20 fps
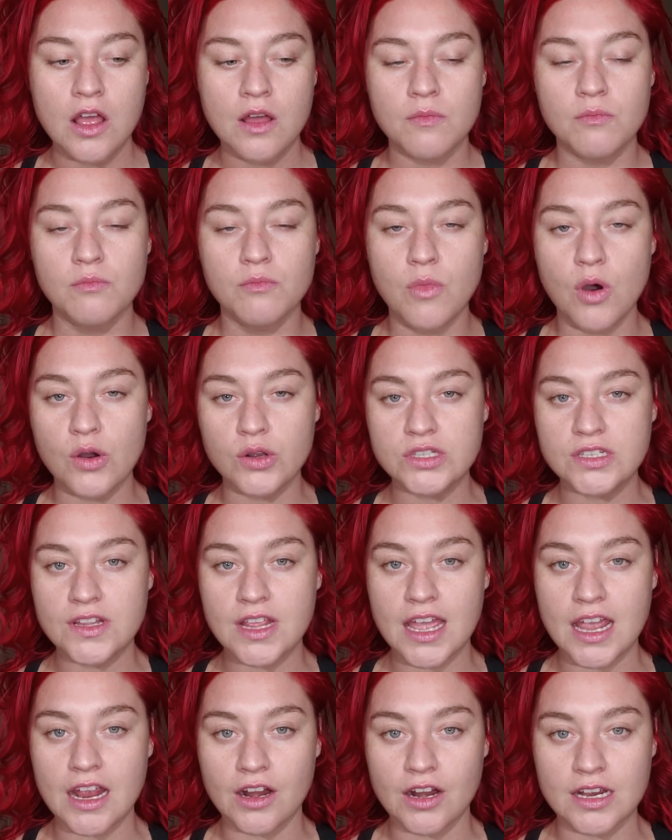most of
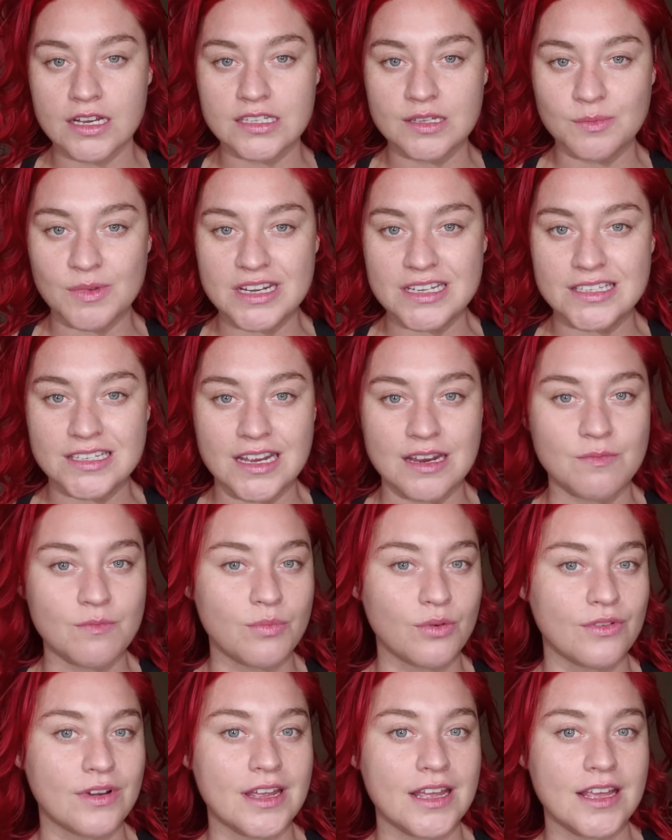the areas of my skin
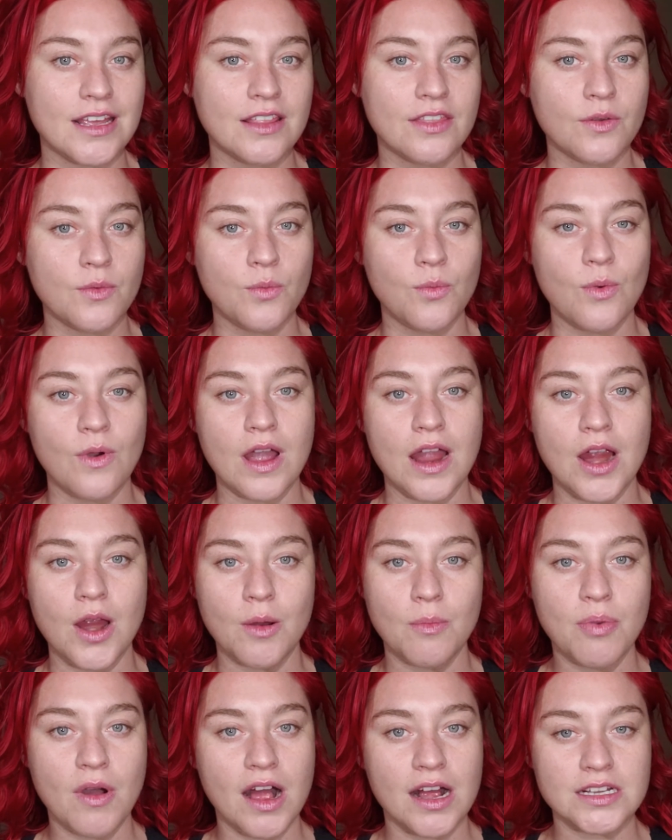breathe where
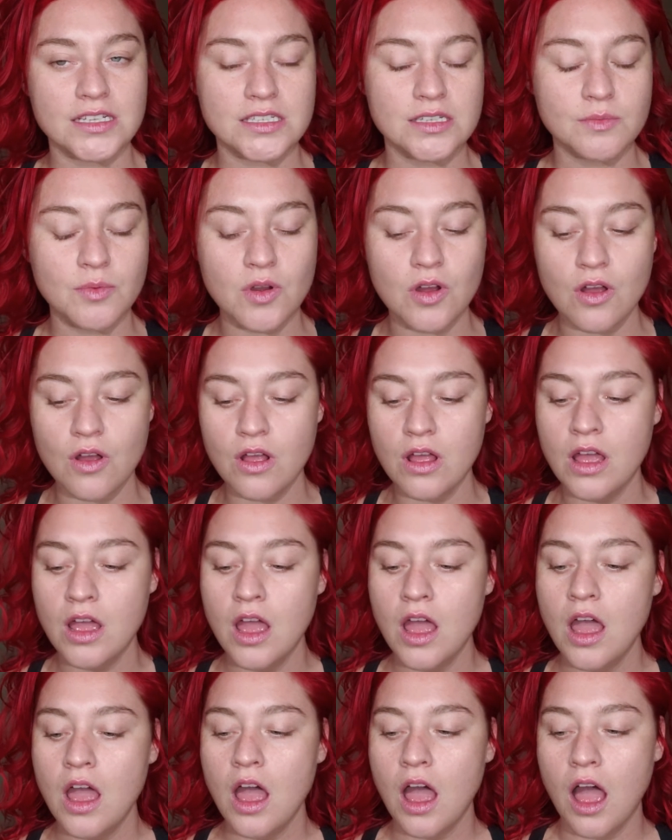possible.
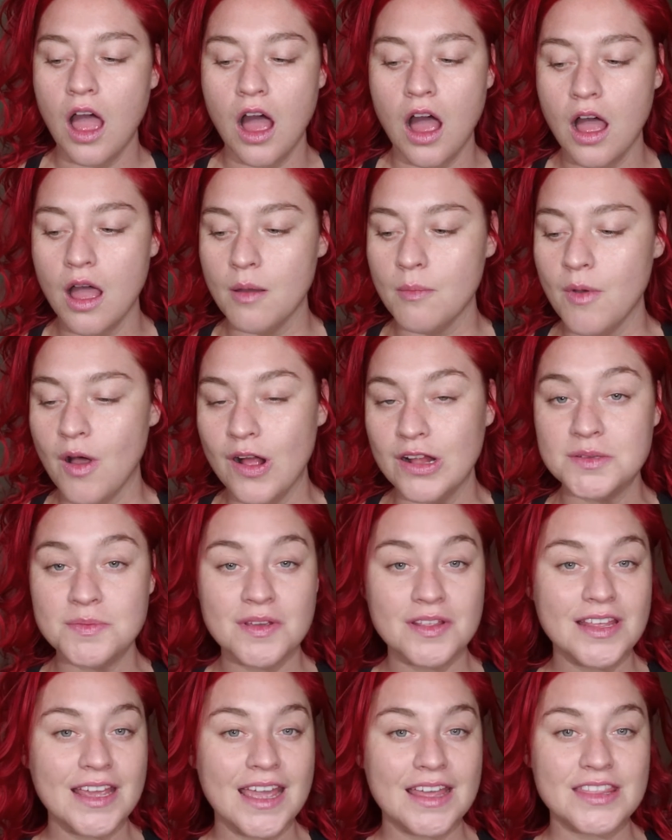
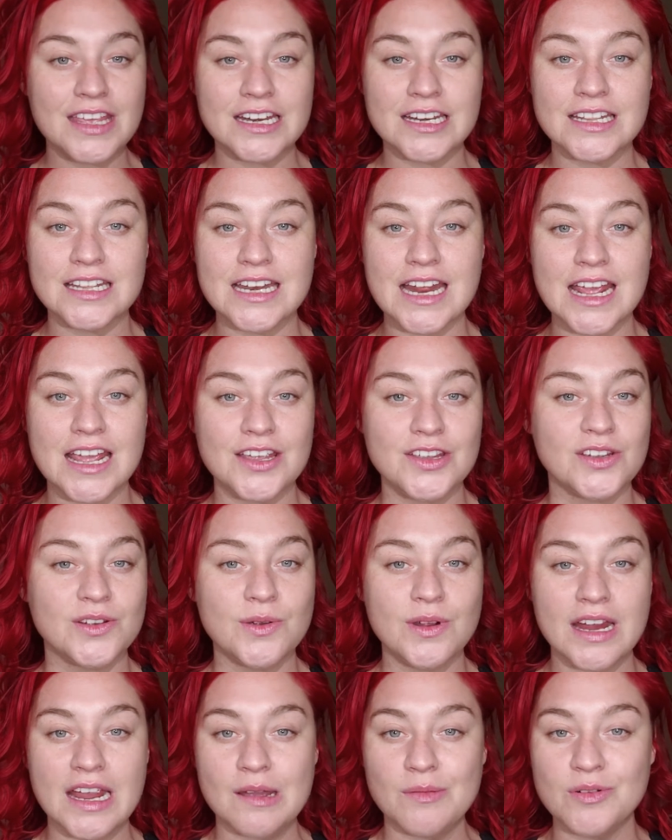Ultimately, at the end of the day, you
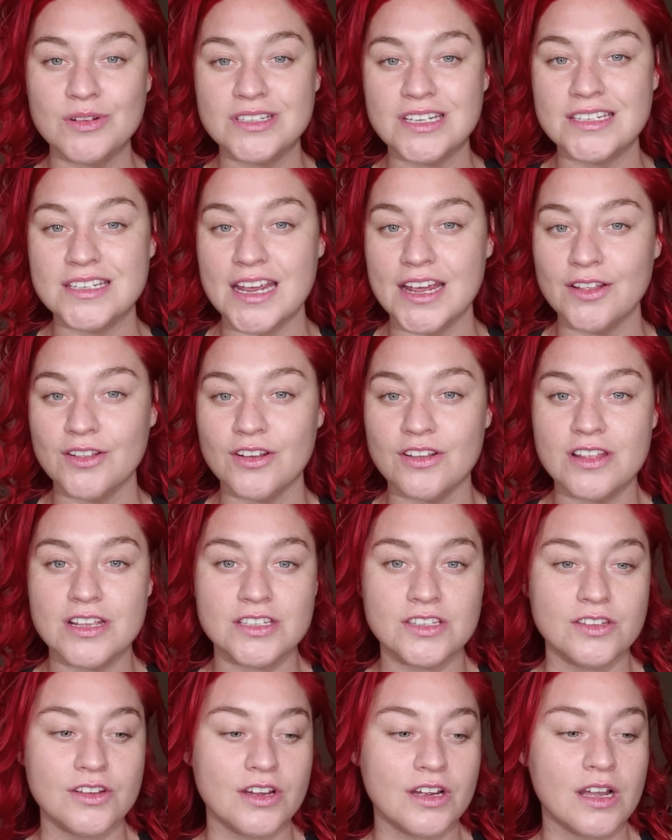are able to tailor
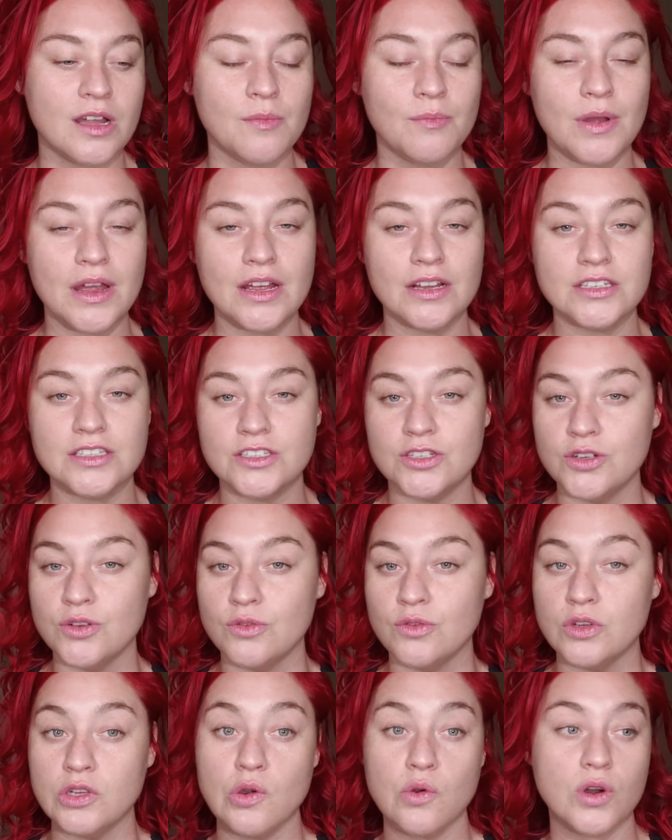this look compared
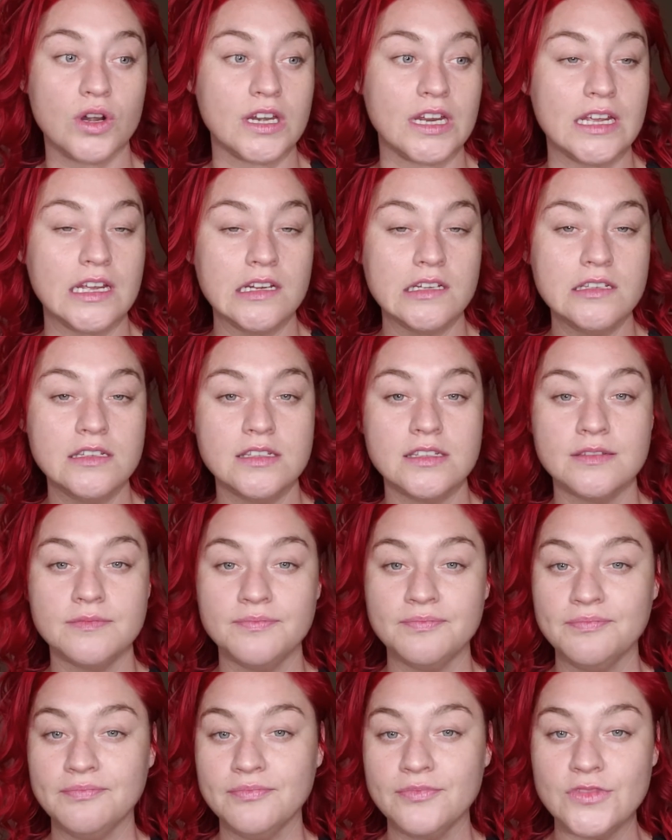to your needs.
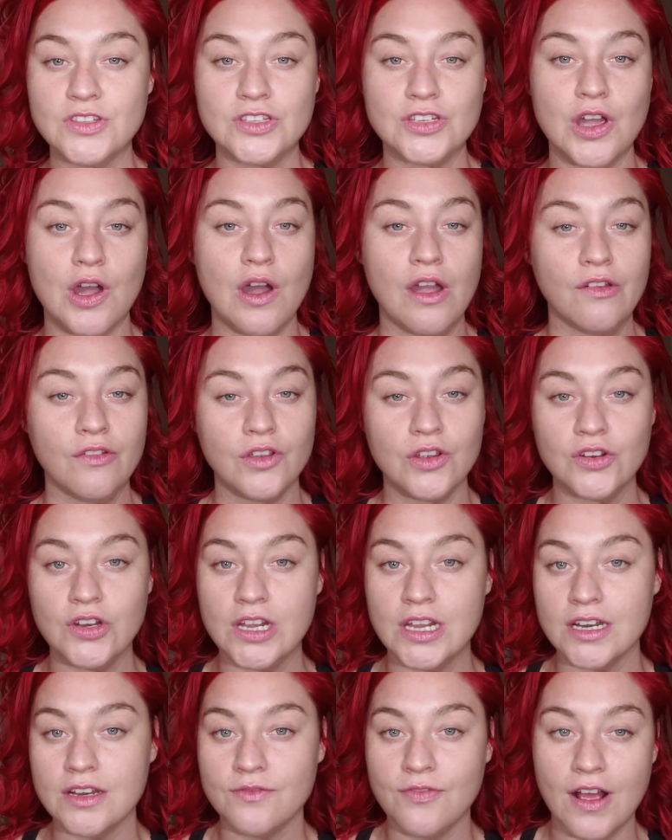So if you
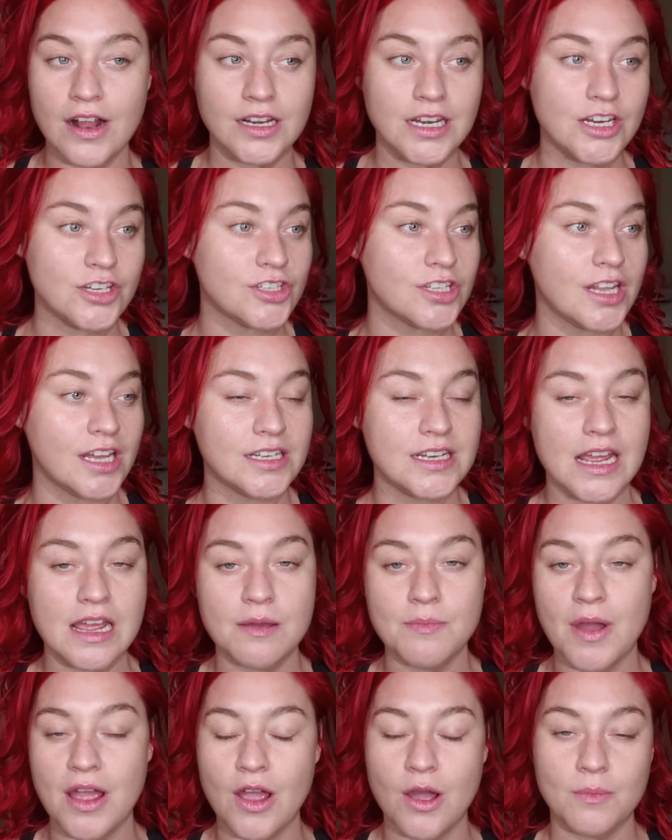need foundation that day,
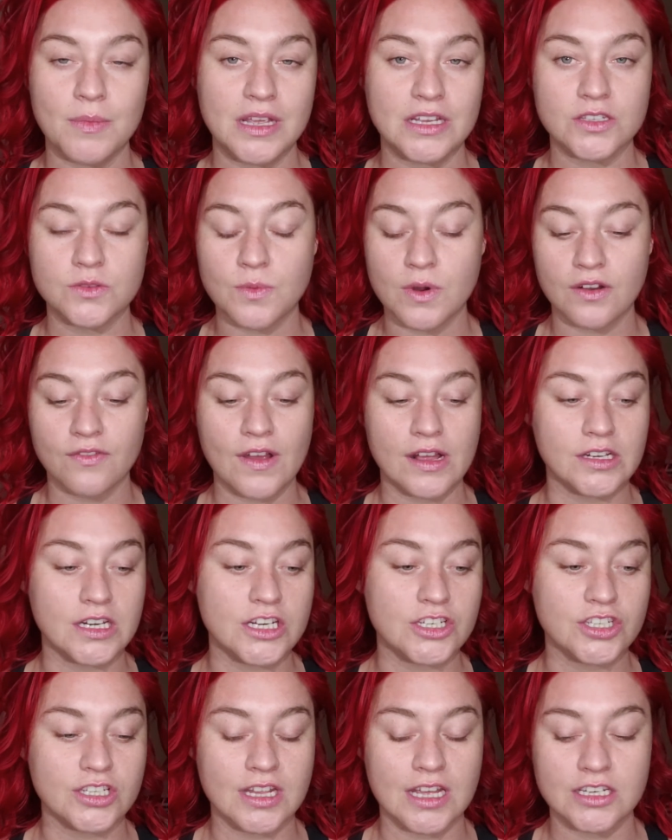by all means, wear
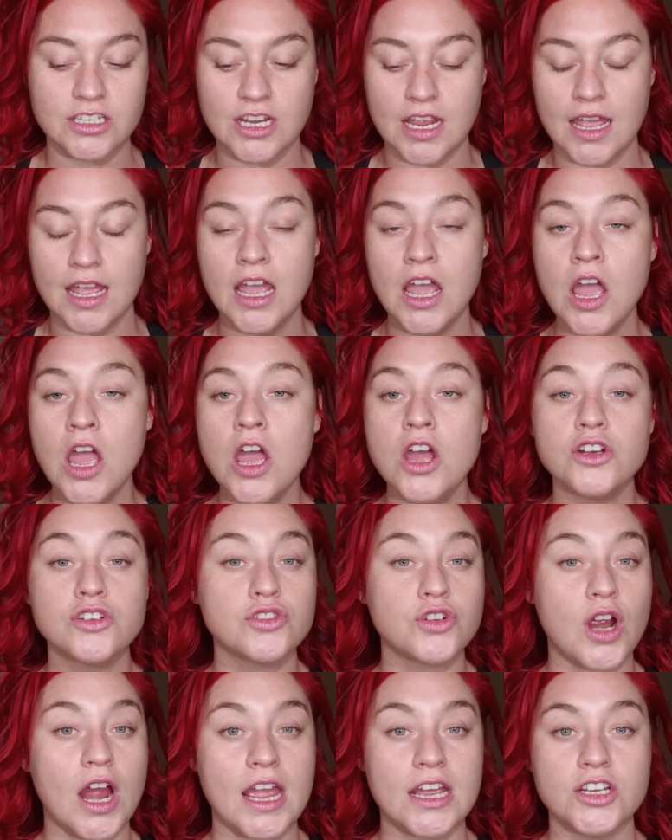foundation that day.
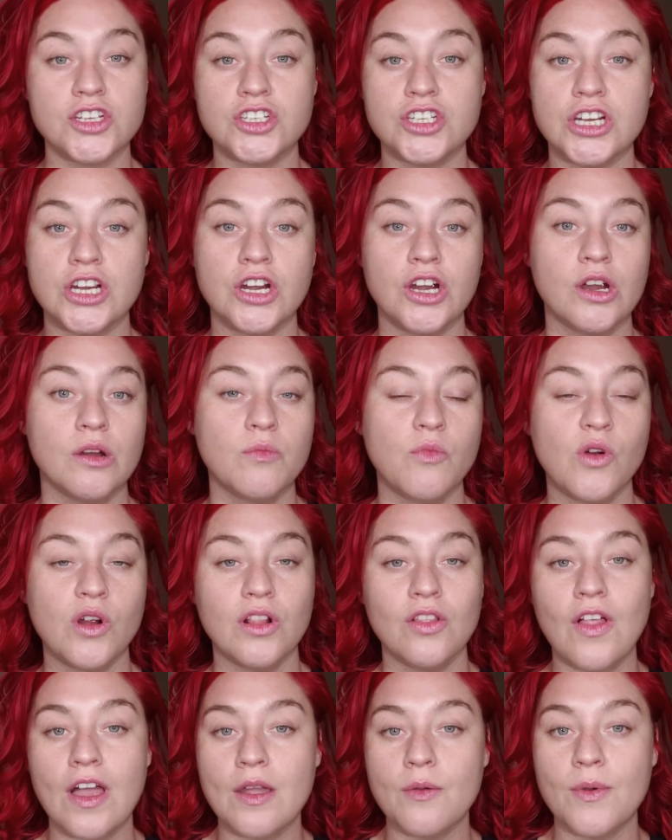Try sheer, more
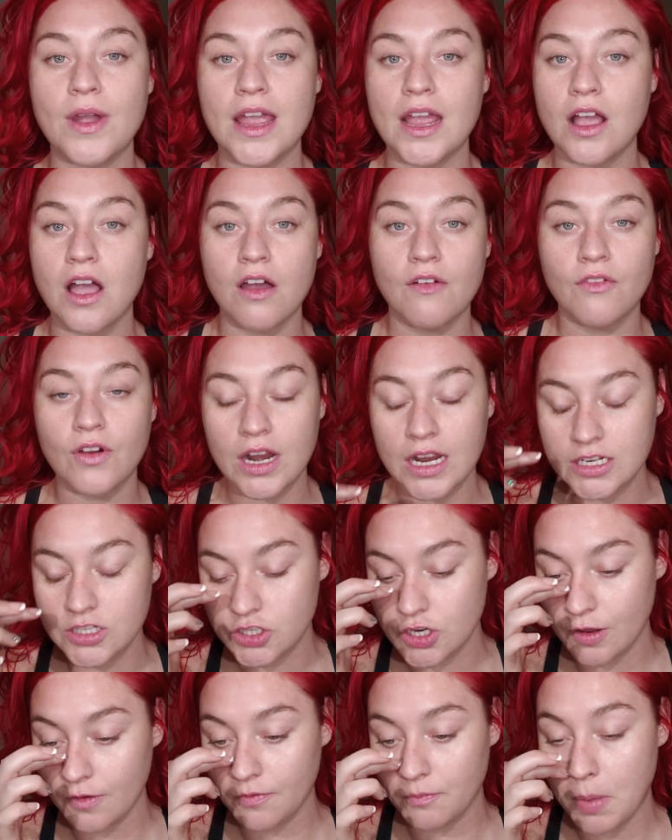lightweight
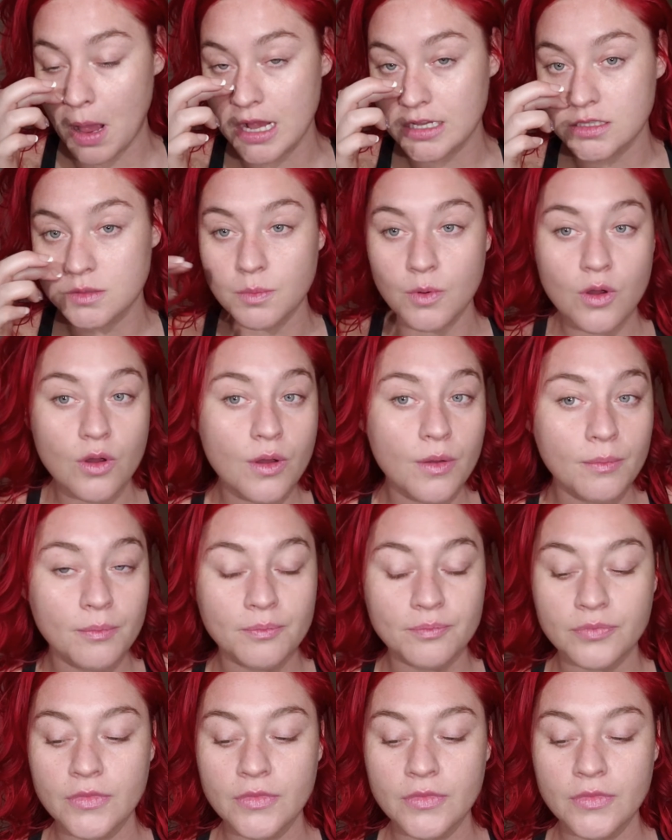coverage if possible,